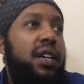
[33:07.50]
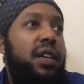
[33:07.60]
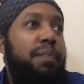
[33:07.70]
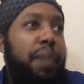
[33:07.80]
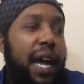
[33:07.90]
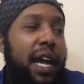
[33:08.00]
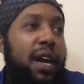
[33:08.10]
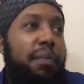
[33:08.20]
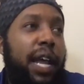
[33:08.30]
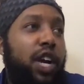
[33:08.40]

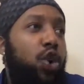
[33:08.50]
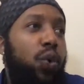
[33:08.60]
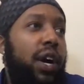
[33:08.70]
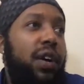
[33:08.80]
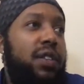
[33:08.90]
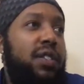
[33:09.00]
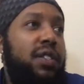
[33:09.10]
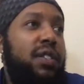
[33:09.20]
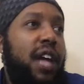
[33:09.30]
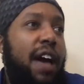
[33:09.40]
Bam? Like who else?
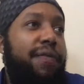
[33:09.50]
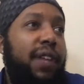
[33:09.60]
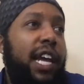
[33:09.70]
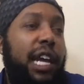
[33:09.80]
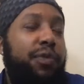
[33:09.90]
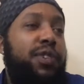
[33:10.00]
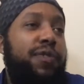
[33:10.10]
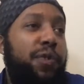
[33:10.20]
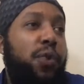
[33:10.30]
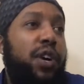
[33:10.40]
I feel like it was
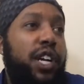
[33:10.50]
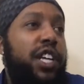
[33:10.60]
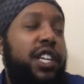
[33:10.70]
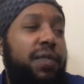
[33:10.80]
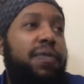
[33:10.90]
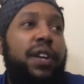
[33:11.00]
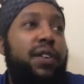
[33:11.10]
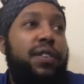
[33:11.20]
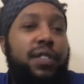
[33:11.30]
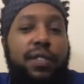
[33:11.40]
4 good
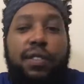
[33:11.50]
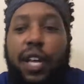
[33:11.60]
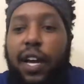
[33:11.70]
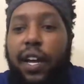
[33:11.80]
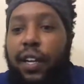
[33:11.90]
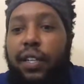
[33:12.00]
defenders. Like